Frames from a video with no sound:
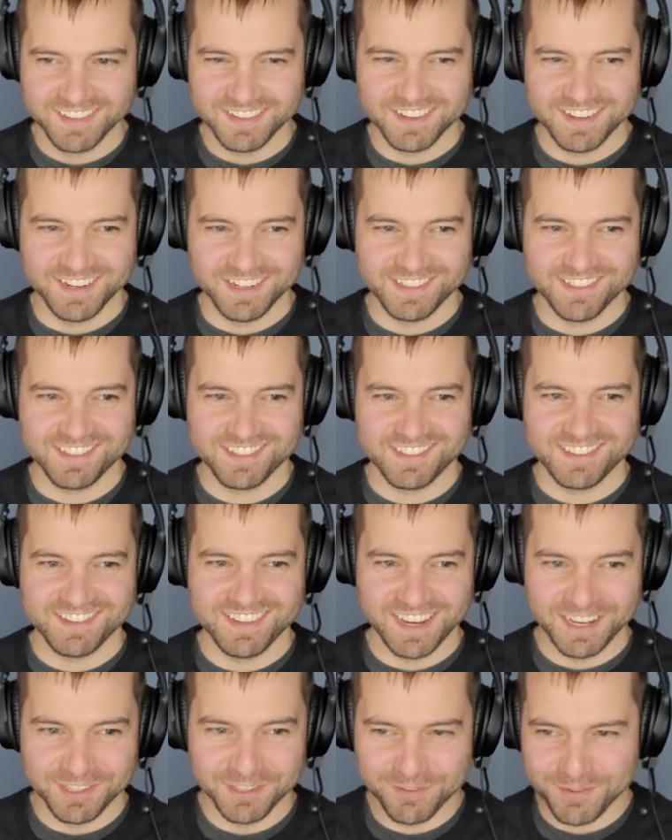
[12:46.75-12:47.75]
It's
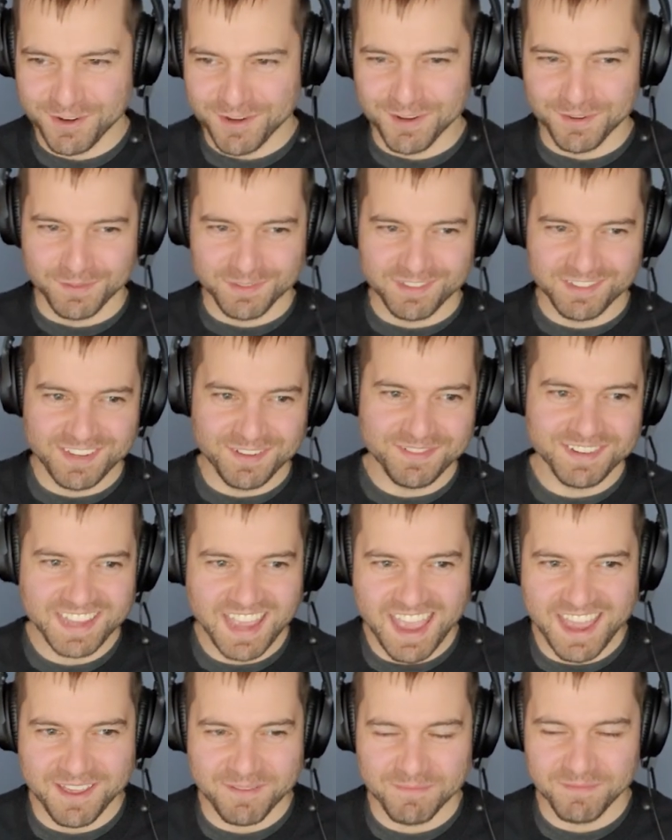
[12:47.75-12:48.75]
In the Groove. It's a different
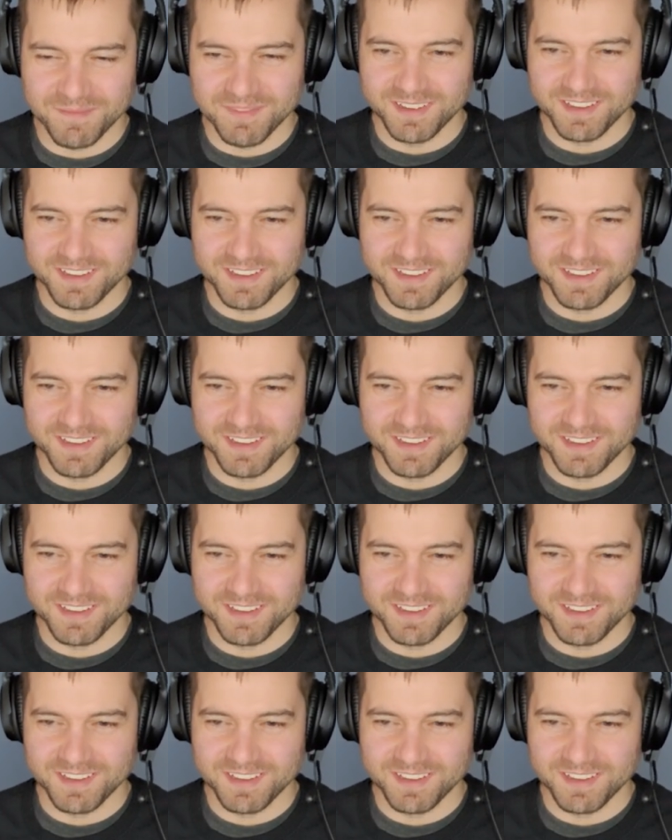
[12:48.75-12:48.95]
game.